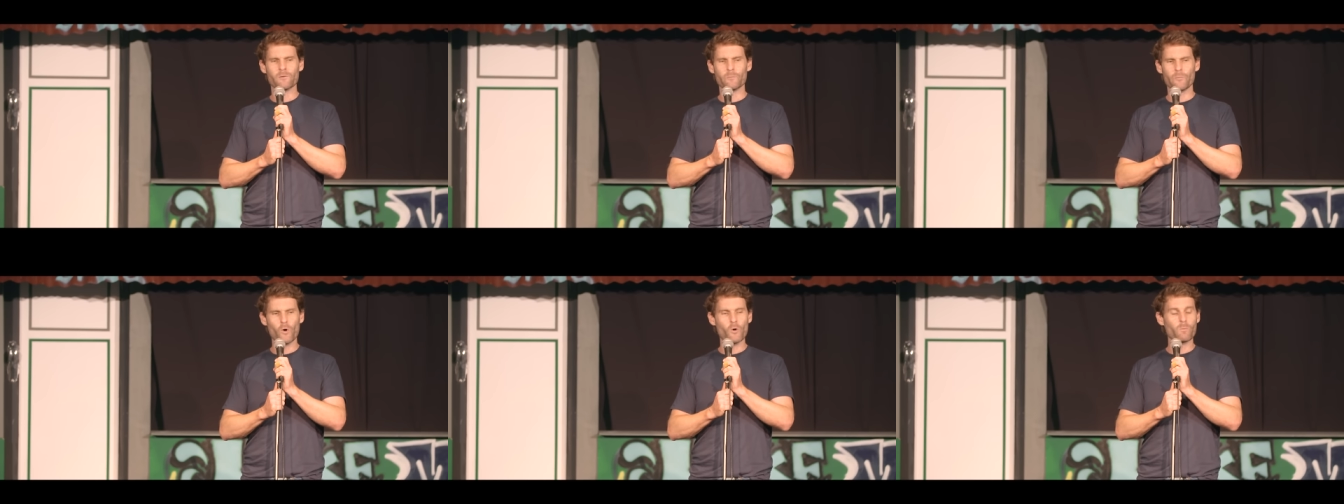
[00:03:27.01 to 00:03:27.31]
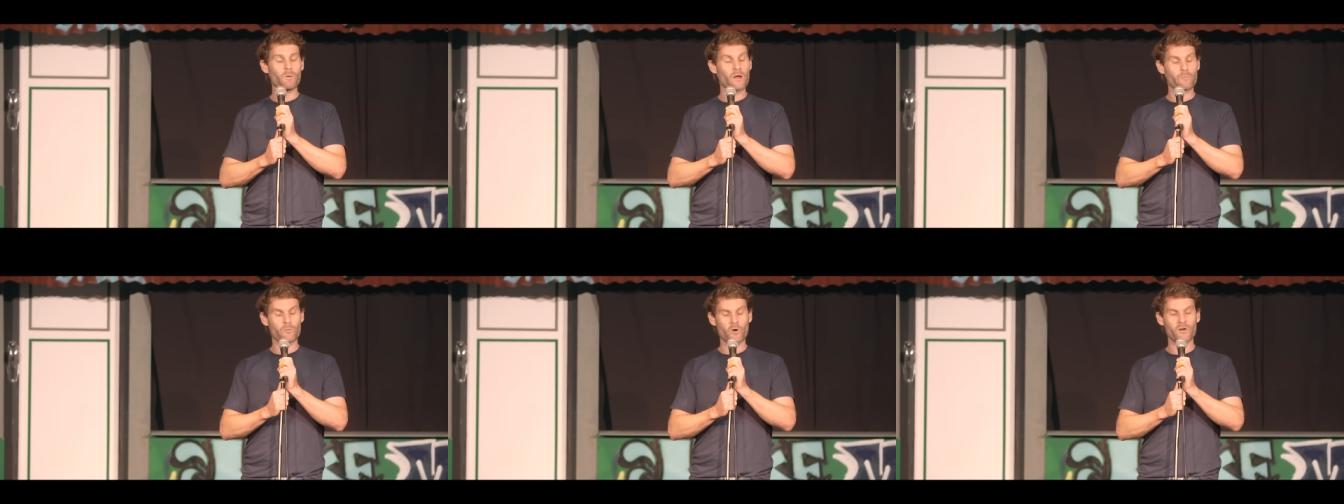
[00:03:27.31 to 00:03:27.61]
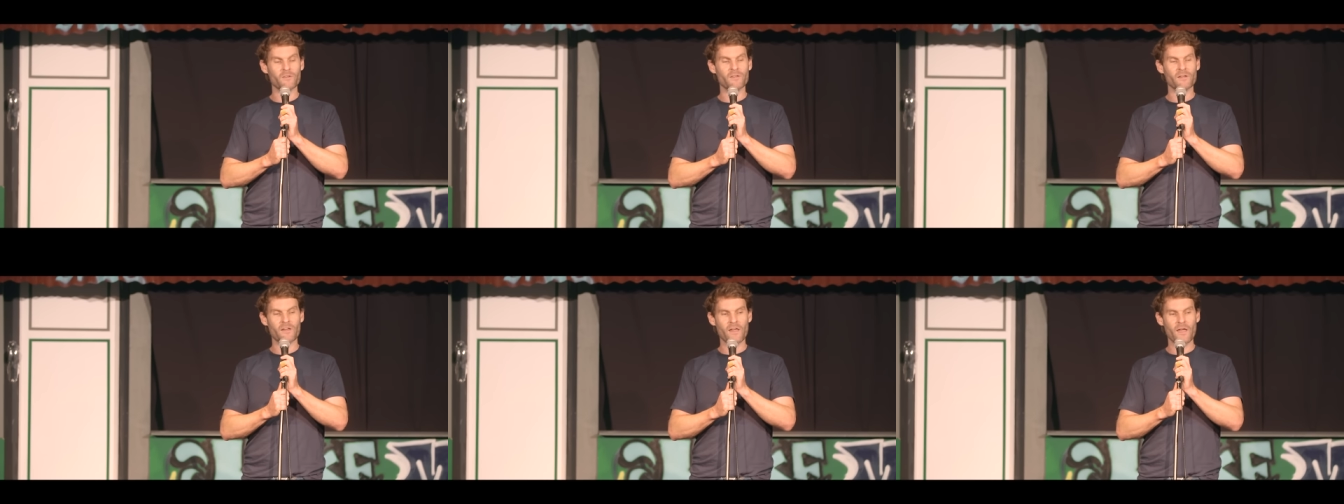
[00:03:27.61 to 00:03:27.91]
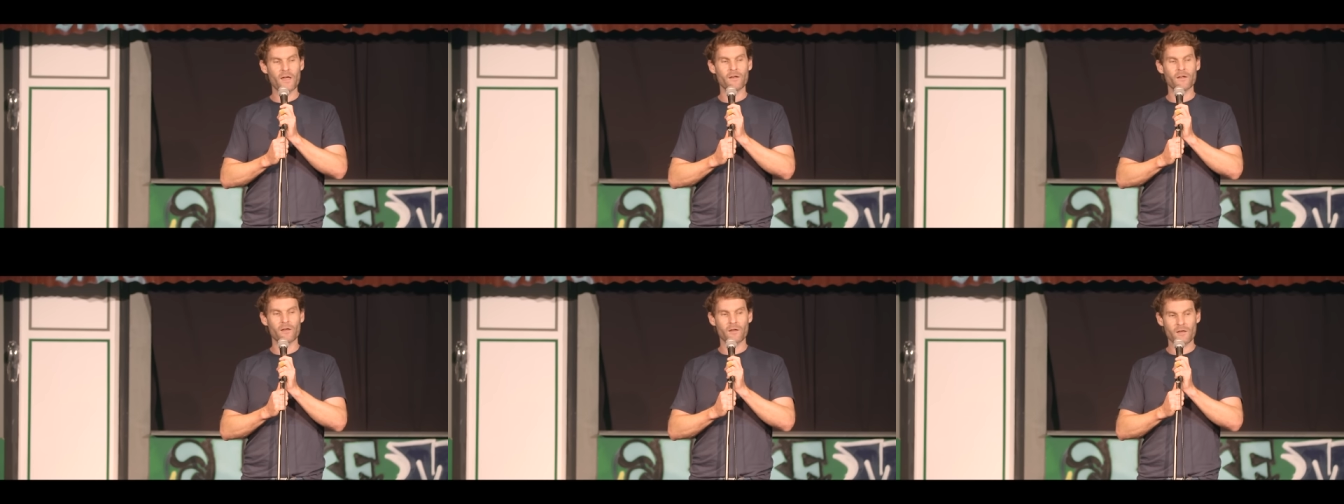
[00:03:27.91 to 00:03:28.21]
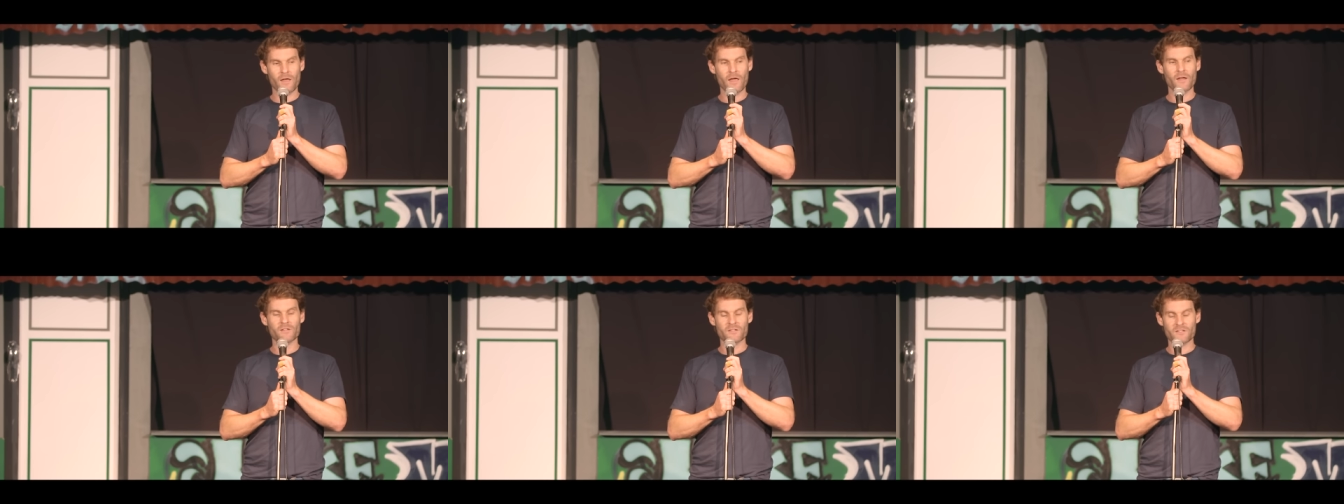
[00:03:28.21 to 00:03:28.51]
the poor bloke behind the
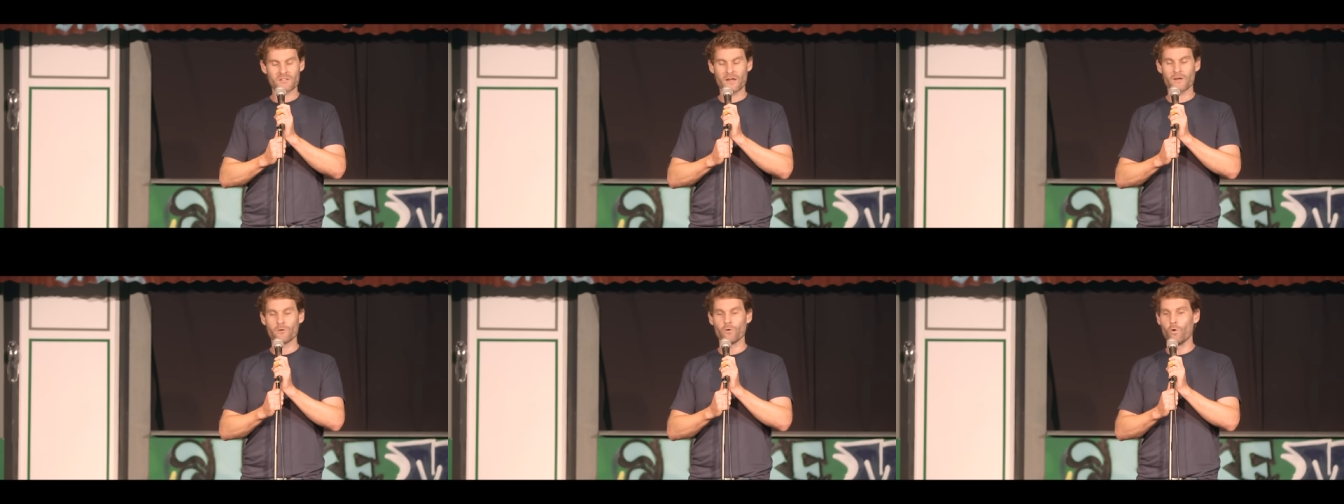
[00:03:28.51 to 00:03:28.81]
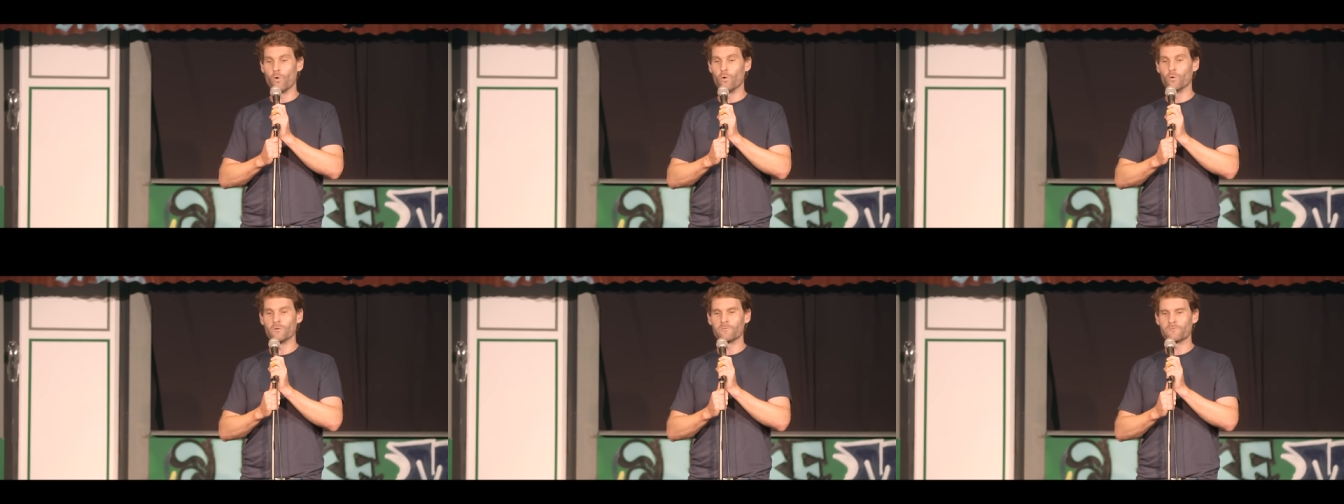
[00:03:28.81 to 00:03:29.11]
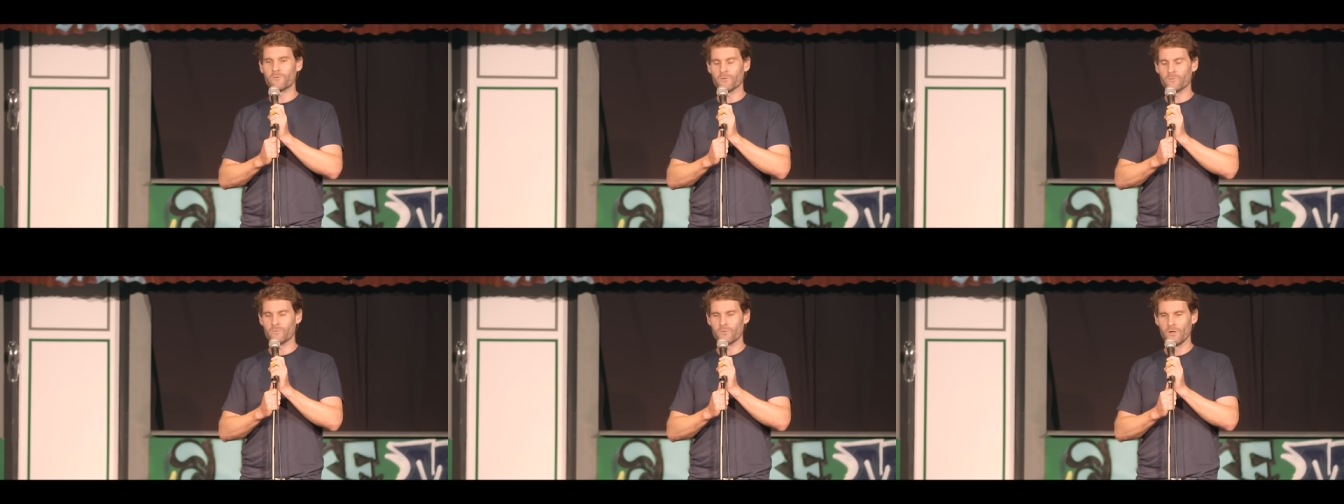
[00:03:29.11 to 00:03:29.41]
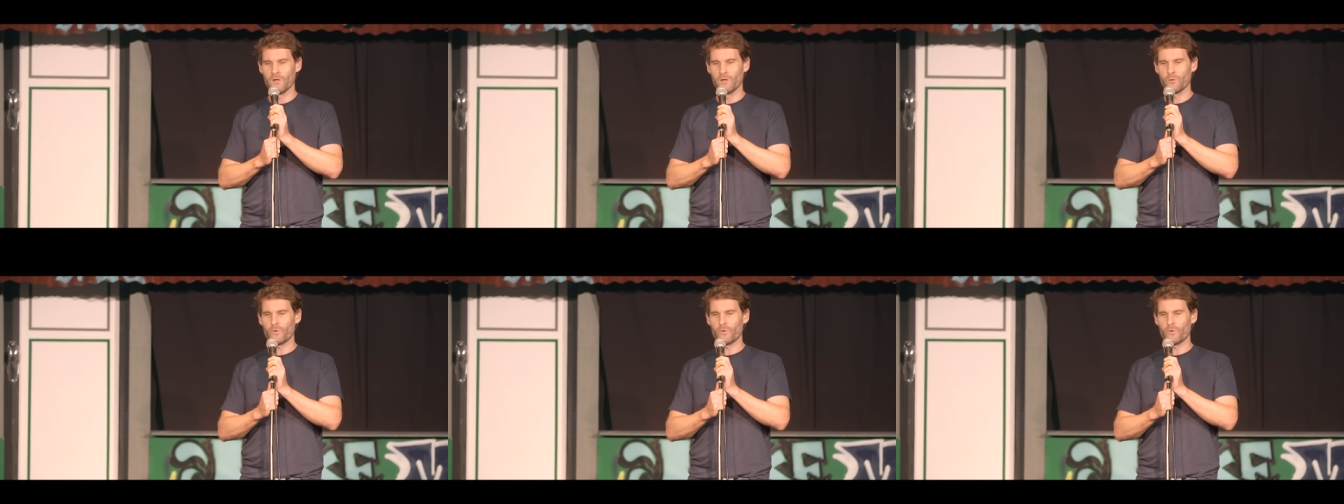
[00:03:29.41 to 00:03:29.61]
counter had to say to all of them,